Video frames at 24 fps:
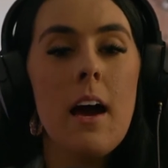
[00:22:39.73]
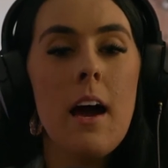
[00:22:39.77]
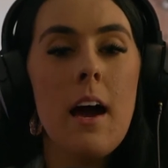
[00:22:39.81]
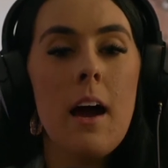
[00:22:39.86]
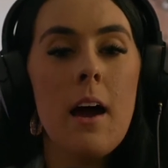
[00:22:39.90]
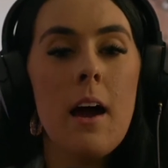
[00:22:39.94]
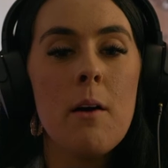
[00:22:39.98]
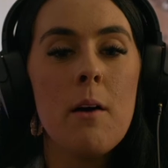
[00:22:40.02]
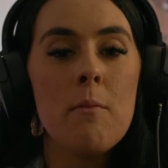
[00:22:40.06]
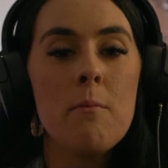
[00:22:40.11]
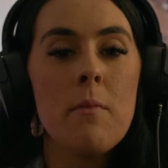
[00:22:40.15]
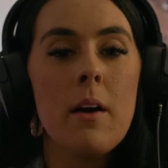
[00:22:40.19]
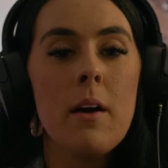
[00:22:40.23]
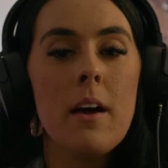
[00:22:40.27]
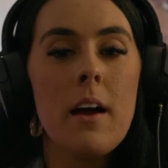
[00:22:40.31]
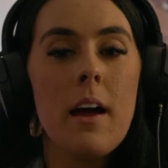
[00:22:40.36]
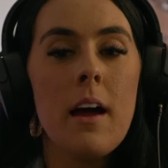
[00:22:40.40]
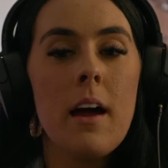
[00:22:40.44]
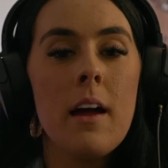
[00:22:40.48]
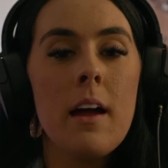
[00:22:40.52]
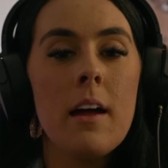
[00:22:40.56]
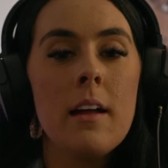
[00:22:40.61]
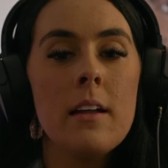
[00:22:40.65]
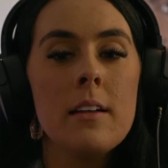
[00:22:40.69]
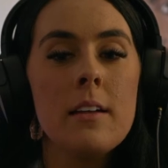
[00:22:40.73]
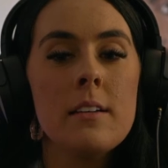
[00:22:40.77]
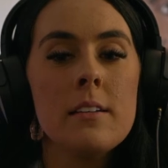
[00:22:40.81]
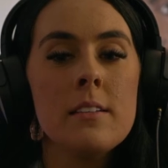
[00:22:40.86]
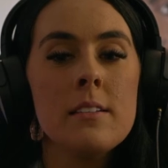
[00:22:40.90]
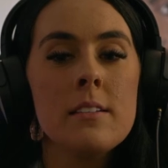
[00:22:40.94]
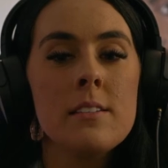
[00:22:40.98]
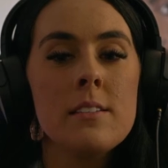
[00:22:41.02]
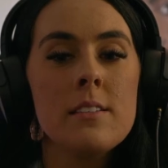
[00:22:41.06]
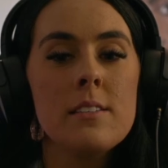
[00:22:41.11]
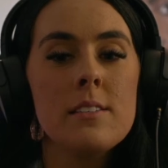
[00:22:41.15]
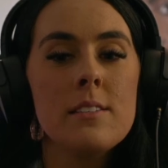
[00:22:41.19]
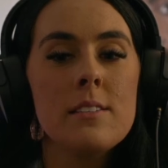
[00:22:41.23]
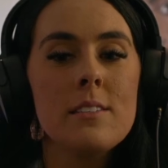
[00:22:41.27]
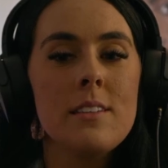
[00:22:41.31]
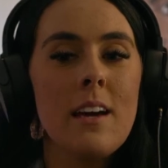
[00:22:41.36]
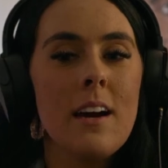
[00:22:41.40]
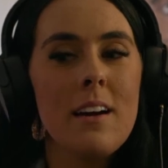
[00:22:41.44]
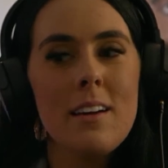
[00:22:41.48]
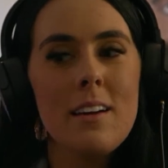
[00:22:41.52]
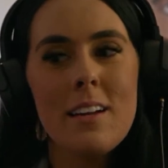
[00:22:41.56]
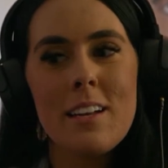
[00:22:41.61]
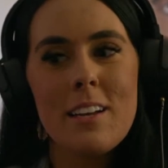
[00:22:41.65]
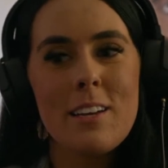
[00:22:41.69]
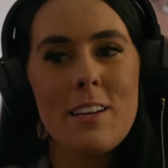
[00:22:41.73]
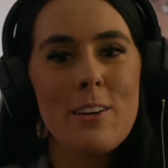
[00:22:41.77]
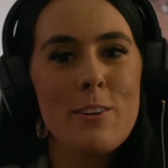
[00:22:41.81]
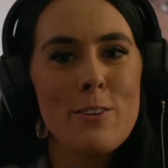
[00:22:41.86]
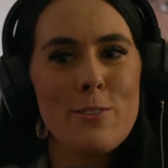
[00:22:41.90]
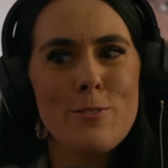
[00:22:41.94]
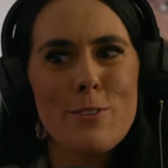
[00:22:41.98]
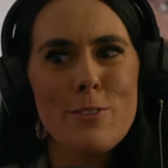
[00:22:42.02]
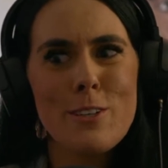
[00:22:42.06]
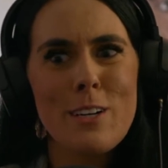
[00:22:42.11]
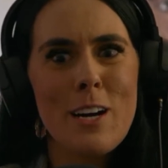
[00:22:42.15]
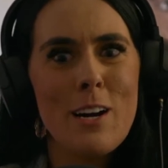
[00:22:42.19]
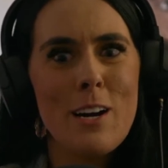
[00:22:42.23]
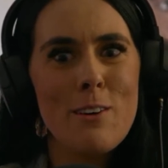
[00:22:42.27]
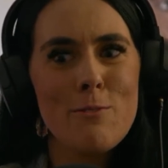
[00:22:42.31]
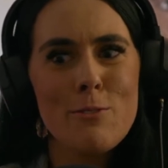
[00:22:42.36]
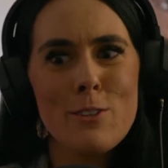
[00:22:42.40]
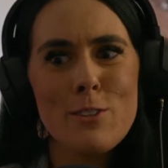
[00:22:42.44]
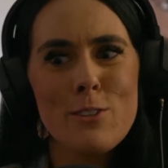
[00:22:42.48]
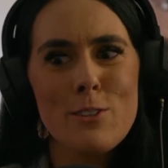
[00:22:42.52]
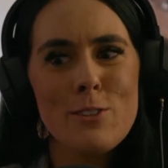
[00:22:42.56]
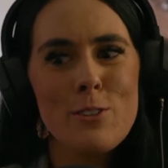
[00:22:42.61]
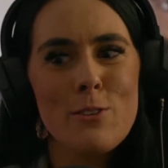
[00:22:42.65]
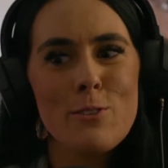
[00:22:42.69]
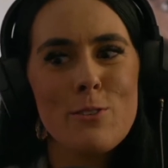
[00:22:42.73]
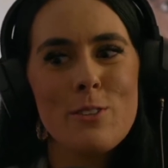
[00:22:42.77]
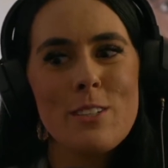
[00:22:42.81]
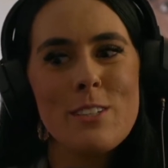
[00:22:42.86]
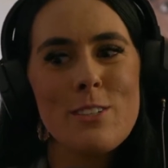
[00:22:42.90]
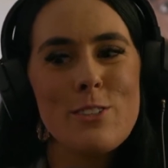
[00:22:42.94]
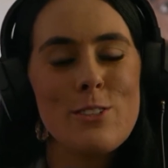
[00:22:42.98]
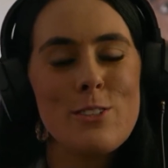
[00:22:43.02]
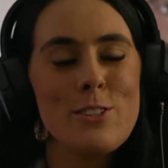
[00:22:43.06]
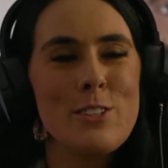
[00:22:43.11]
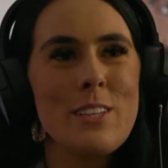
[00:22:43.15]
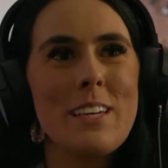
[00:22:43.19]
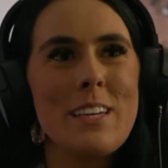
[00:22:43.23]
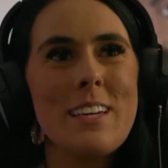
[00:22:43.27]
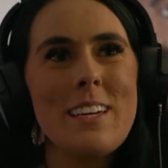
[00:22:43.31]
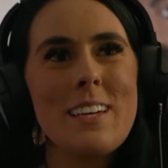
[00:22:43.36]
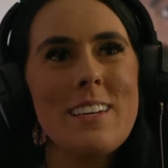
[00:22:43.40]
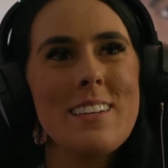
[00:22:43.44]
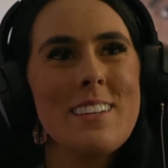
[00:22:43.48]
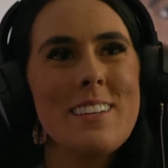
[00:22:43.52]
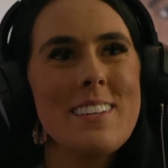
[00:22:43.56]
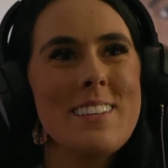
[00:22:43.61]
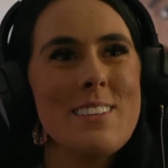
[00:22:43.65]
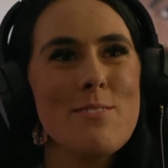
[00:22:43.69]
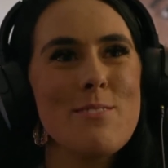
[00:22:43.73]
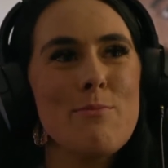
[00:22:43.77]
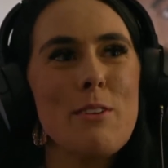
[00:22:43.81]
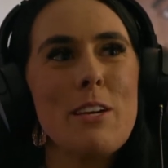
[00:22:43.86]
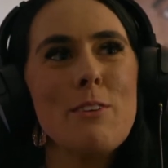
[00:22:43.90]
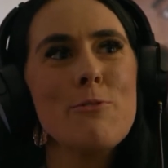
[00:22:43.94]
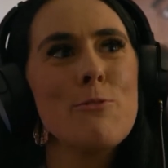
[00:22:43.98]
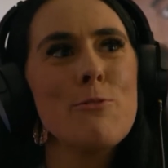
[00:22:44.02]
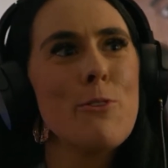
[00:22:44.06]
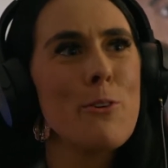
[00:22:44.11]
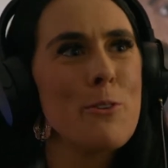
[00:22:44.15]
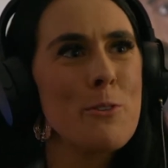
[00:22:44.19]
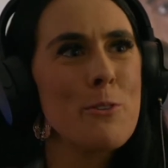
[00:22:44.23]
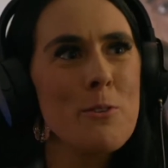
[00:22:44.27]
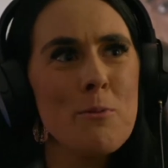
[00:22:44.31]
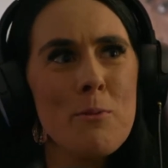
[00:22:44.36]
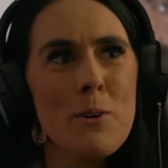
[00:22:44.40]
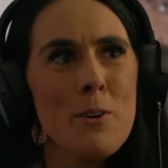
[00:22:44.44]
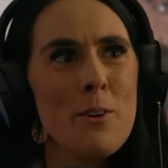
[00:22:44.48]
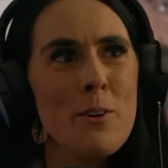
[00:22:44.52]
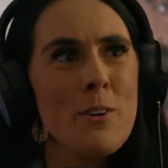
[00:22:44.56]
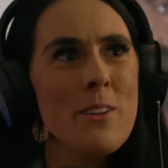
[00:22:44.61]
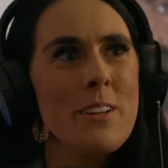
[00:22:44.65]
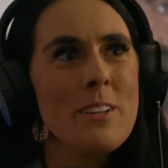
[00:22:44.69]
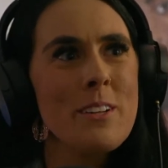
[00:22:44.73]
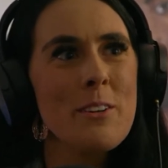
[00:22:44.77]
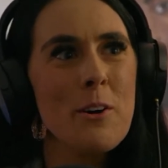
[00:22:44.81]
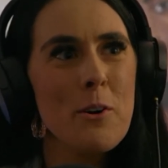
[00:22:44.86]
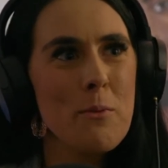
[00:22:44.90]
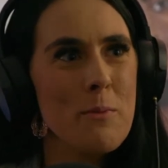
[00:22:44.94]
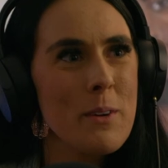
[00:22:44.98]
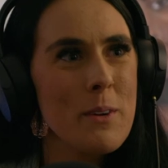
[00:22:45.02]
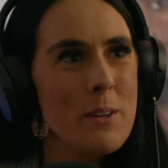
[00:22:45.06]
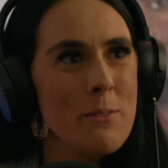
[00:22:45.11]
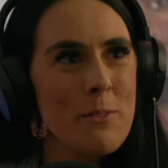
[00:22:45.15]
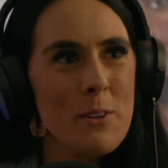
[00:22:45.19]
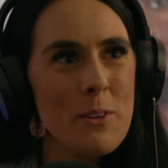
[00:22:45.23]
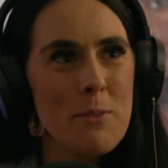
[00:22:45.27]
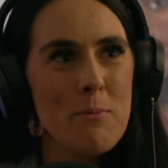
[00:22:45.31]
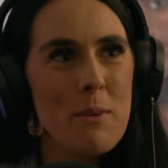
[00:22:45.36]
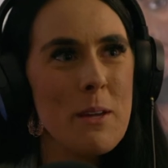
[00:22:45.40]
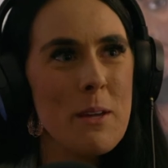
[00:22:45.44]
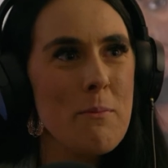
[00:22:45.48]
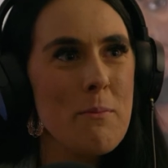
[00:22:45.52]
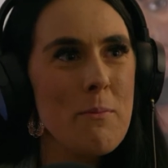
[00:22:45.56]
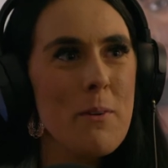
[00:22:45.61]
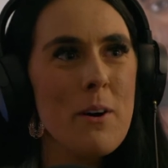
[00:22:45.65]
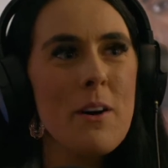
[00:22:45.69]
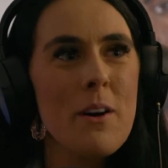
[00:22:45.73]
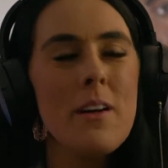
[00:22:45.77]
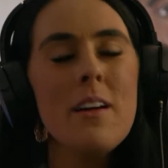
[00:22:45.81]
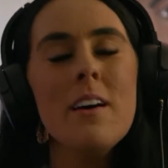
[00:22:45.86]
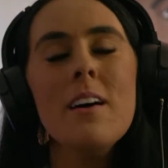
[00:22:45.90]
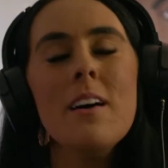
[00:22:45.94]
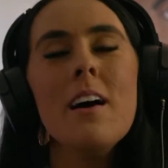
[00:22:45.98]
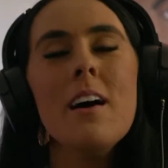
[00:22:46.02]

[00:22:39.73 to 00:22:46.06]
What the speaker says: And yeah, getting out of your comfort zone and just like being vulnerable and open with people.